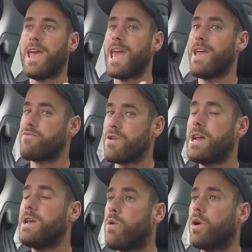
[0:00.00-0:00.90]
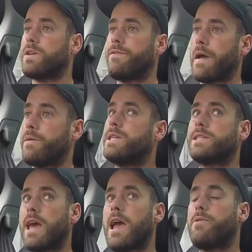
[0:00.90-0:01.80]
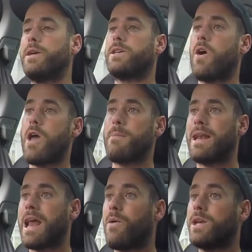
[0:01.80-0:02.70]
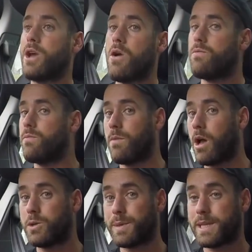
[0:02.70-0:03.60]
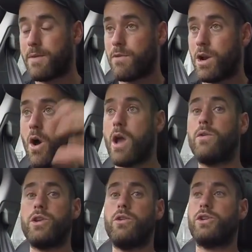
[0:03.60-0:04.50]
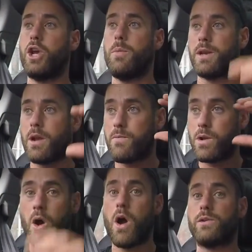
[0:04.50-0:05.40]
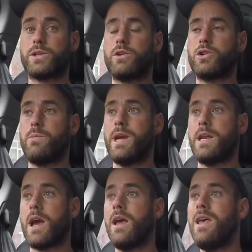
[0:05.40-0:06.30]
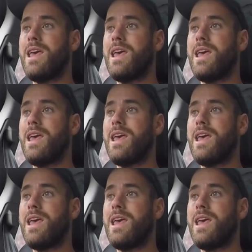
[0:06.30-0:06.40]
It really was a very scary time. And now I don't 100% rely on YouTube. I don't rely on social media.